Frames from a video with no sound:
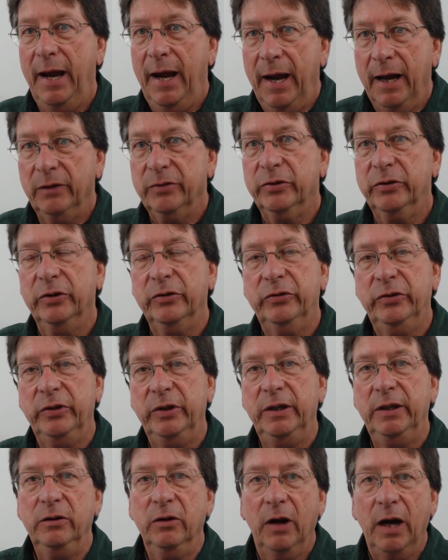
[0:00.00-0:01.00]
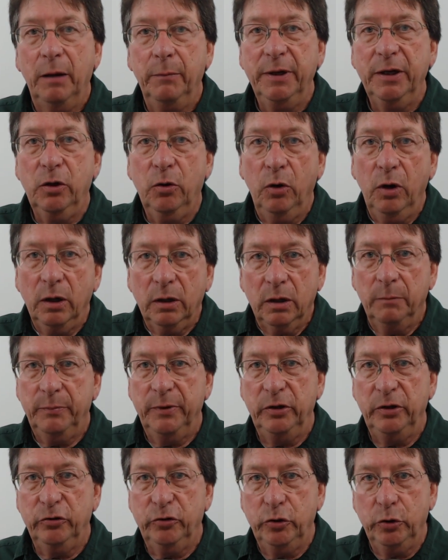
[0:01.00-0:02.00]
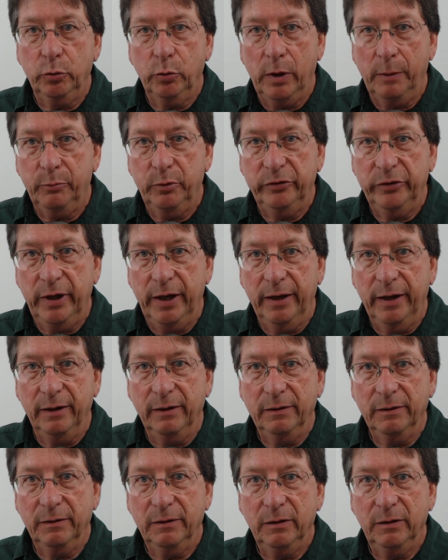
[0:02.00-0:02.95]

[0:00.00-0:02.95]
Ask to see, how many companies do you represent?